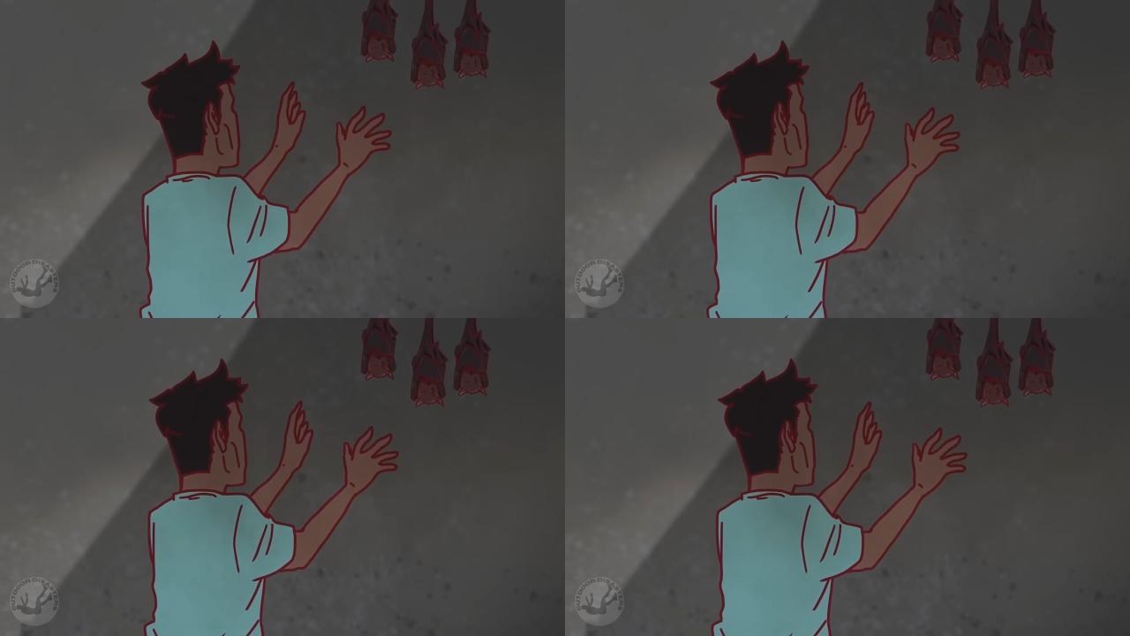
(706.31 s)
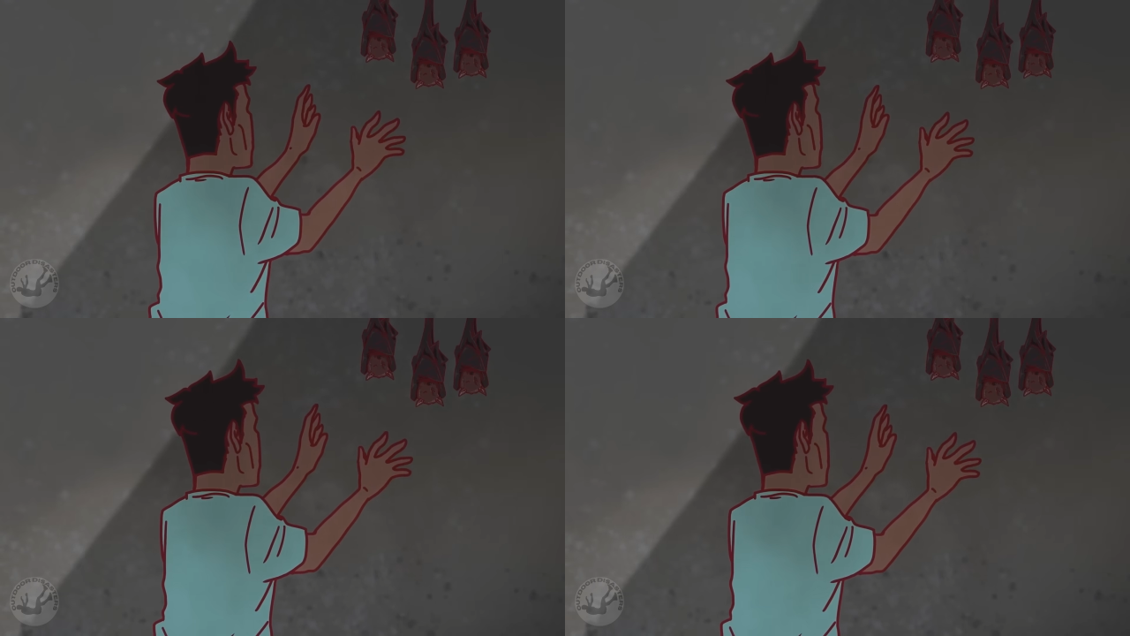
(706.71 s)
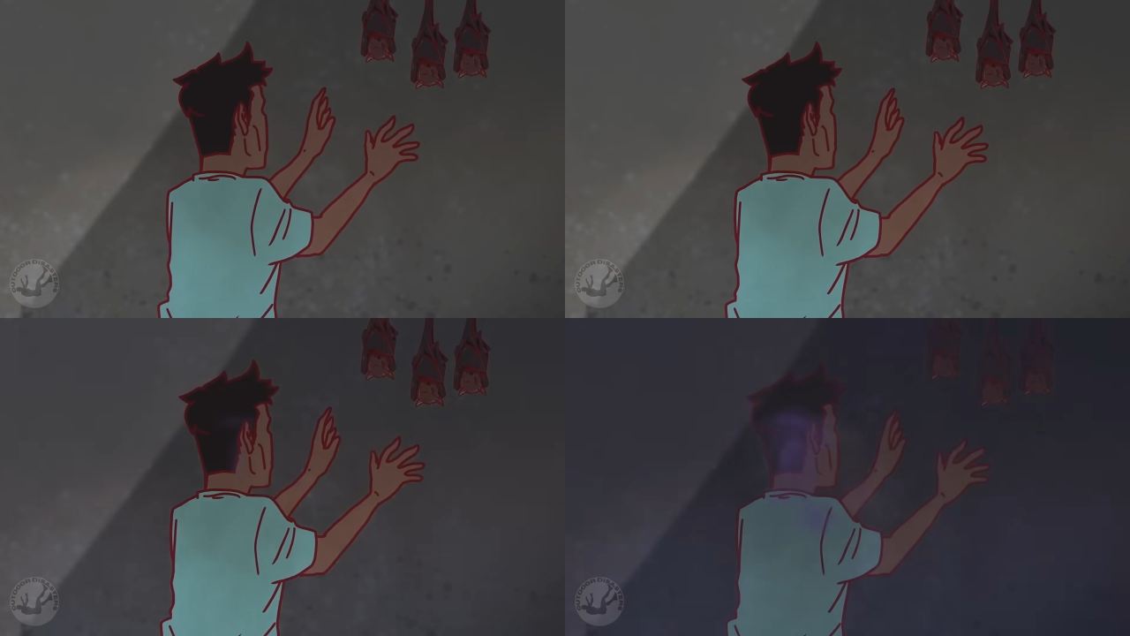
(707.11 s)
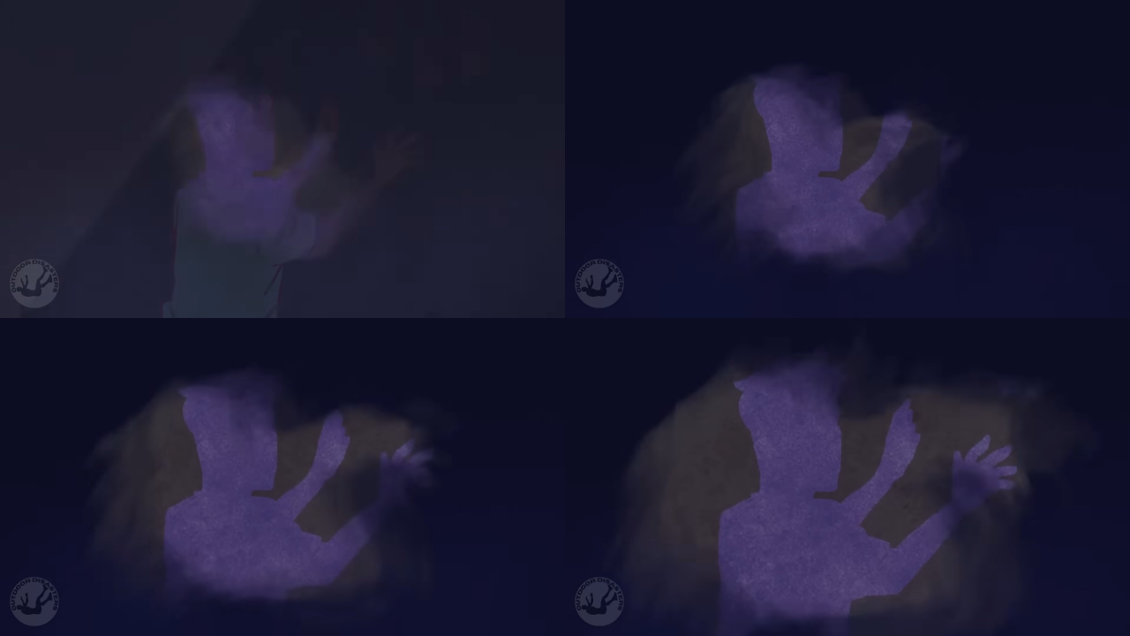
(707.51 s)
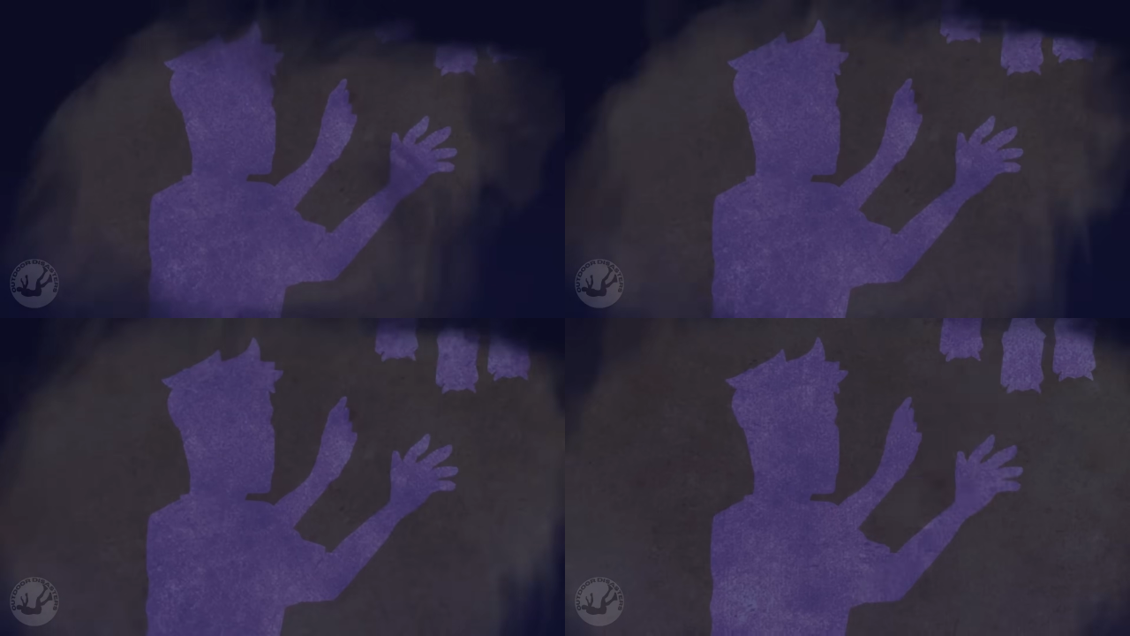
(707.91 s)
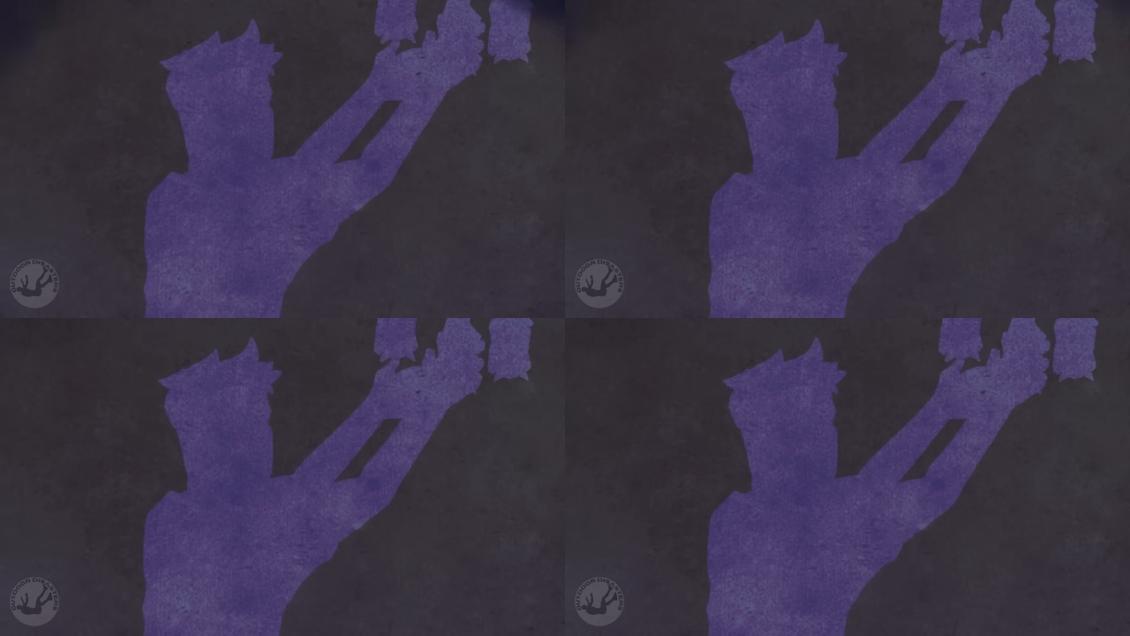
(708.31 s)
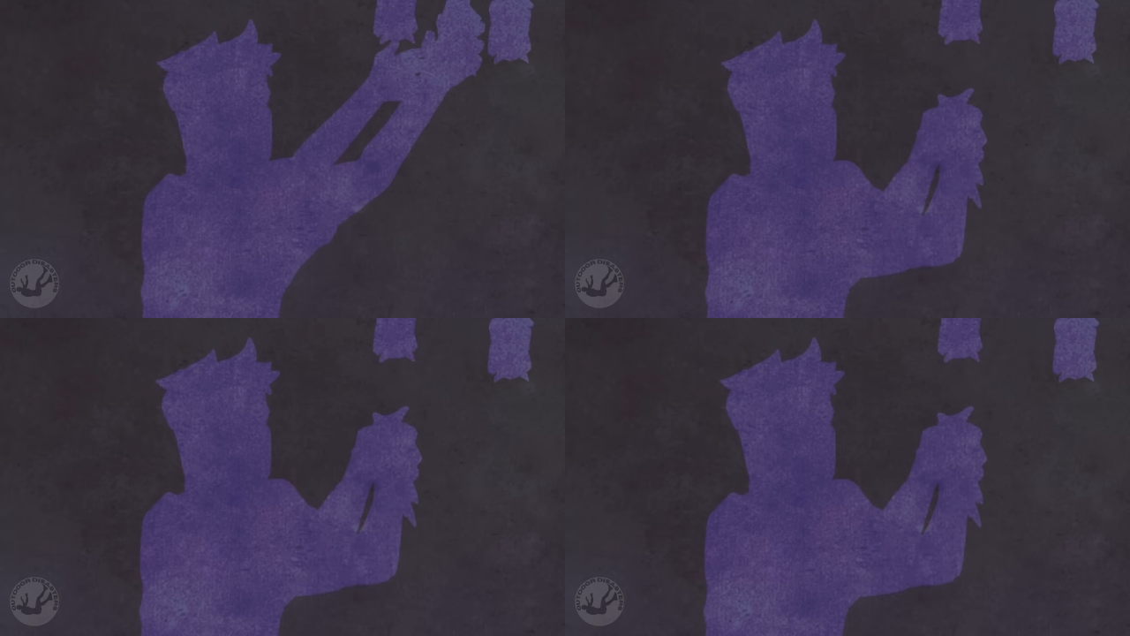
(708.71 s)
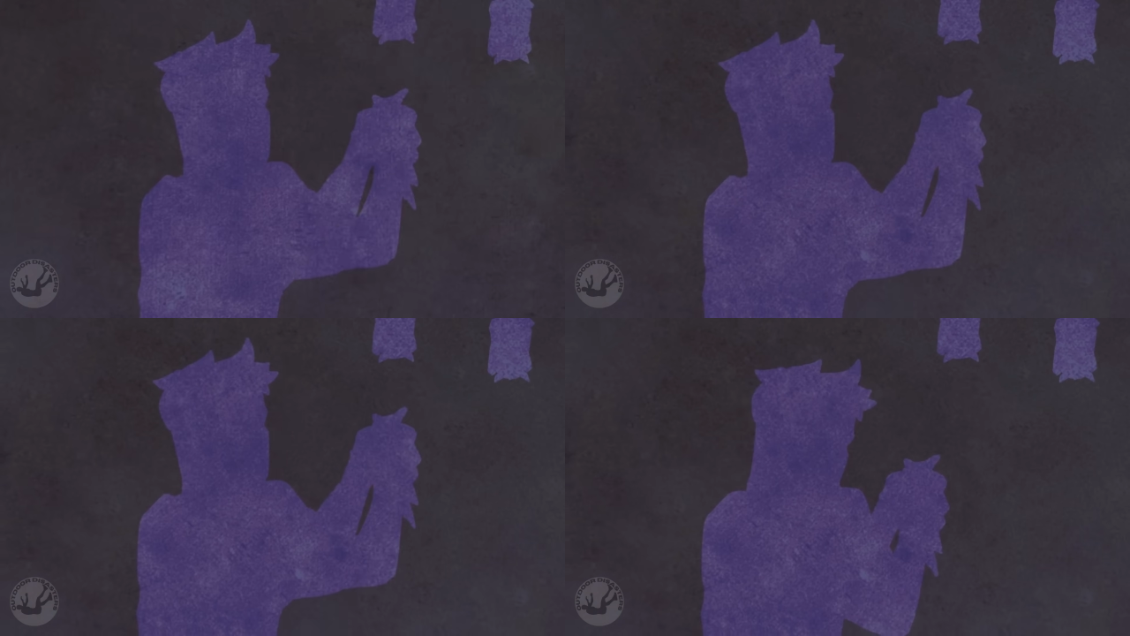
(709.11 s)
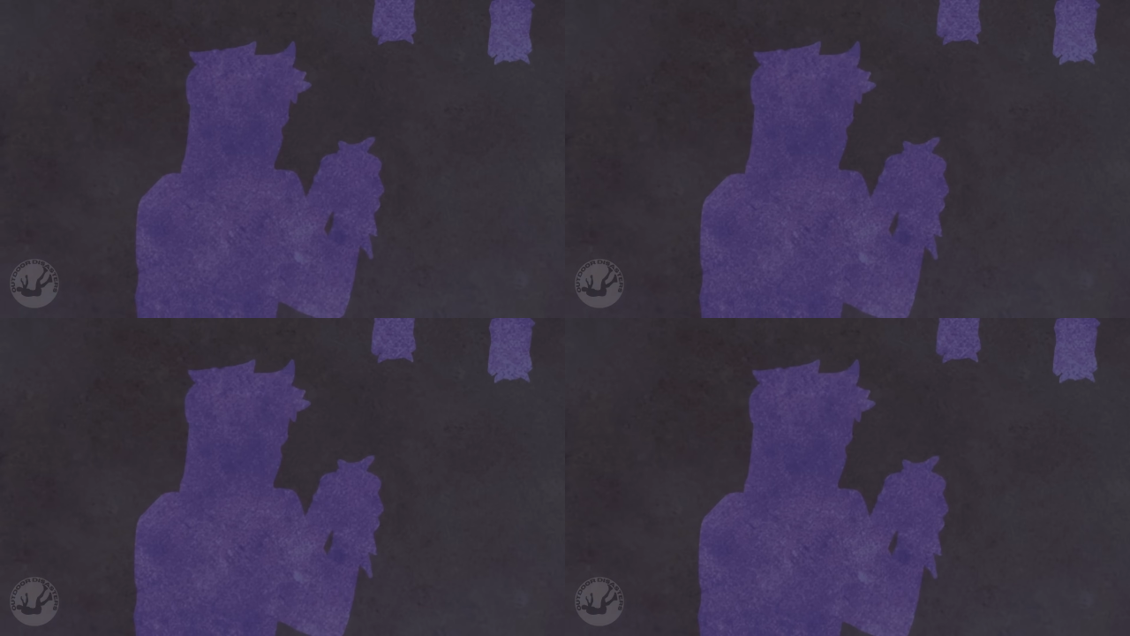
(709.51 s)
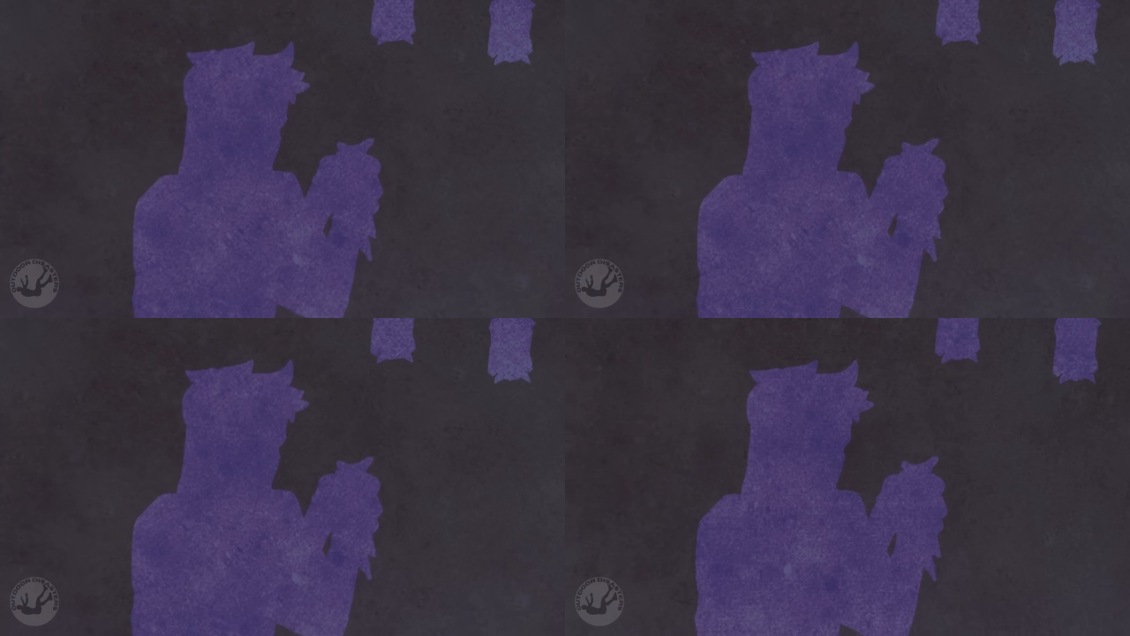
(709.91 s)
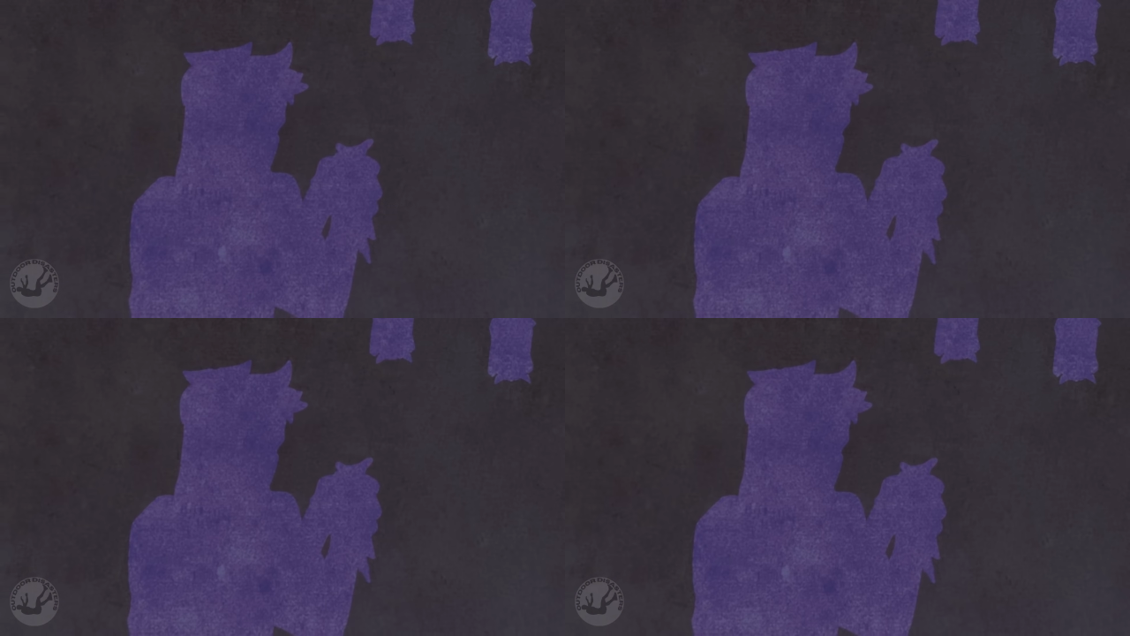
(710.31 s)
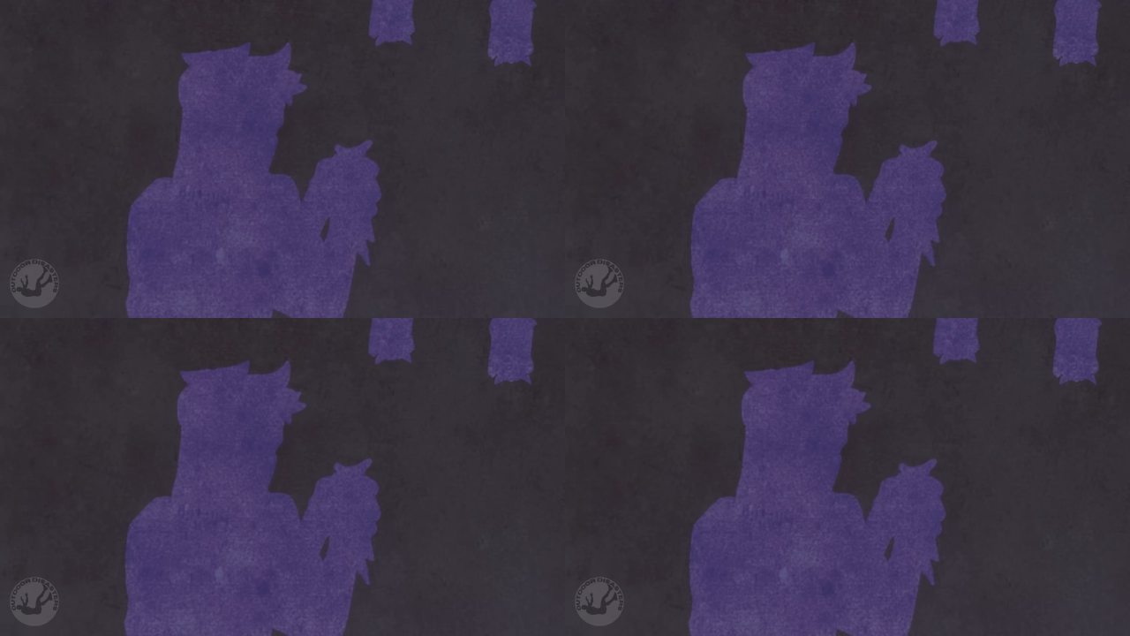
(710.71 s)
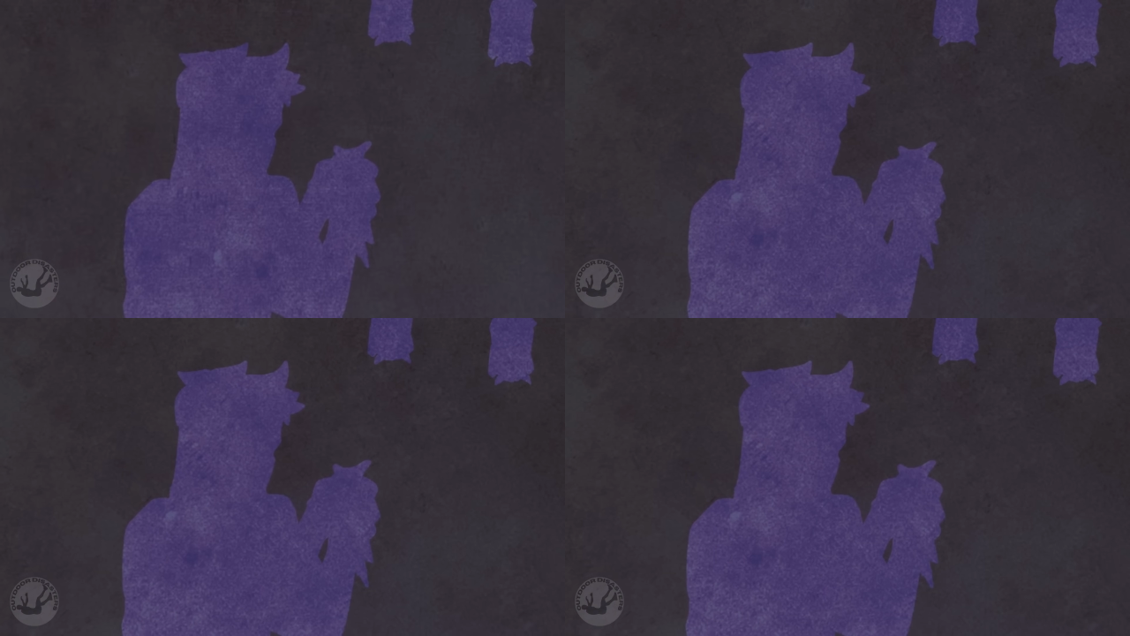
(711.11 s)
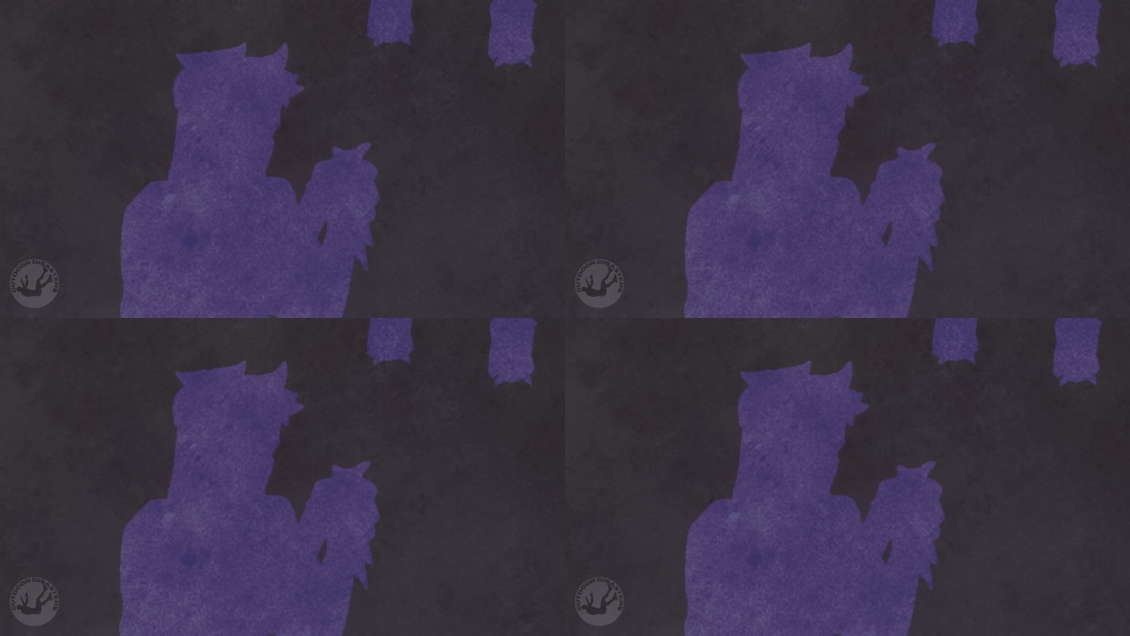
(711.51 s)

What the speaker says: [unreadable: no face in view]